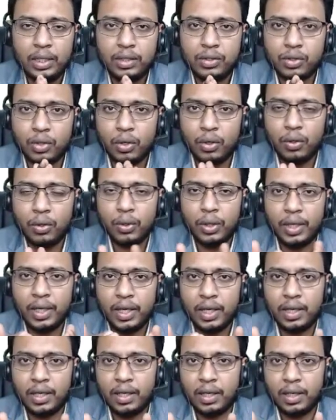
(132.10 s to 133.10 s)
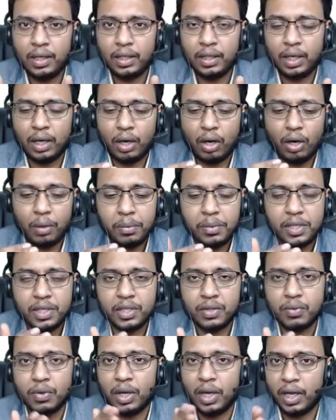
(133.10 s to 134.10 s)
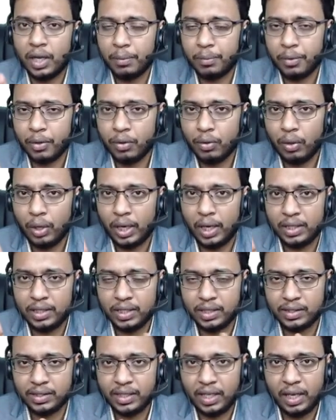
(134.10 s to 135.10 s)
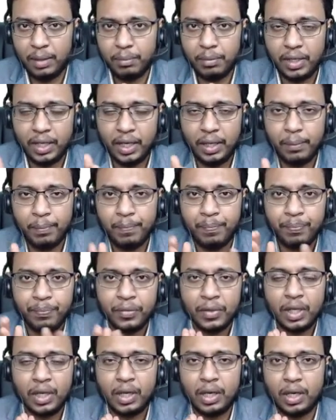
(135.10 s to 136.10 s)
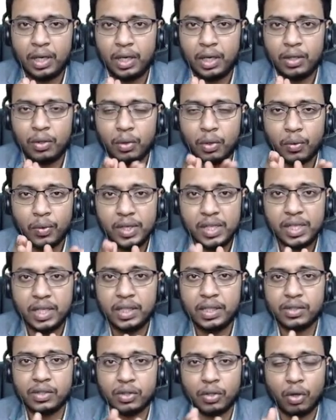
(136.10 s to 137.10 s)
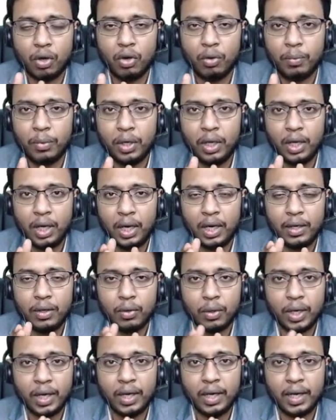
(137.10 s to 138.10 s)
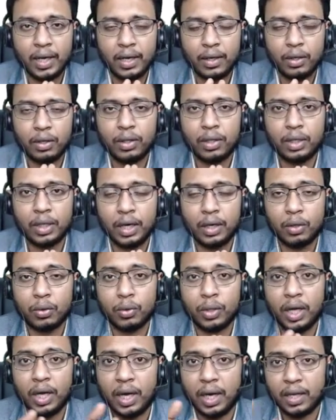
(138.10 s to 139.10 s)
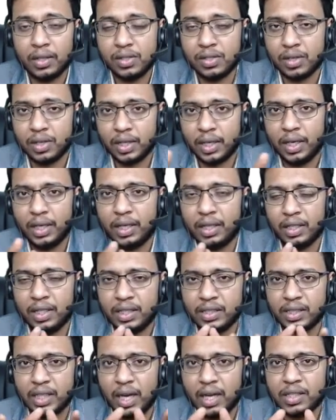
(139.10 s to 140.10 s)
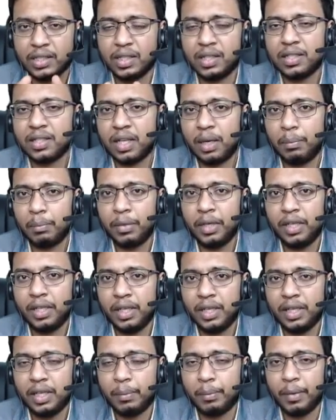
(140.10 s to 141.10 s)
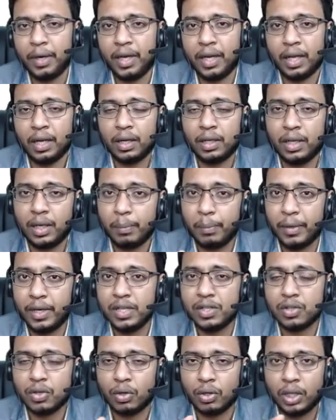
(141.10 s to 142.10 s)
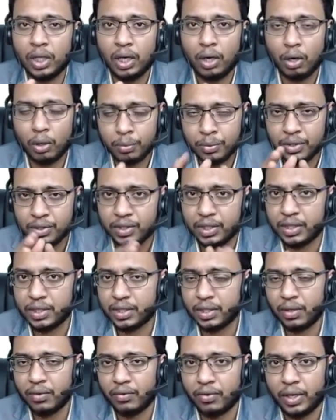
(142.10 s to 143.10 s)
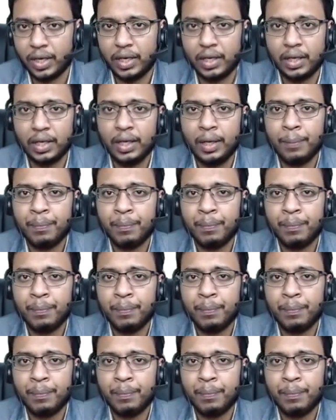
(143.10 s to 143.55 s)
so here the options will help you, at the same time your question is solvable and you can get to the answer, right? This answer is completely depends on the options itself, right?